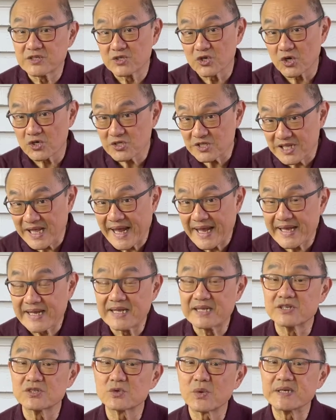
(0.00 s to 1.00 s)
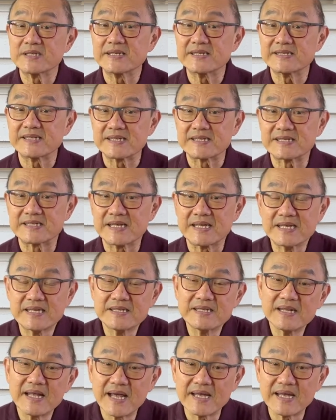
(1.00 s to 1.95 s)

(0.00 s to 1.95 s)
Josh Lang in 2016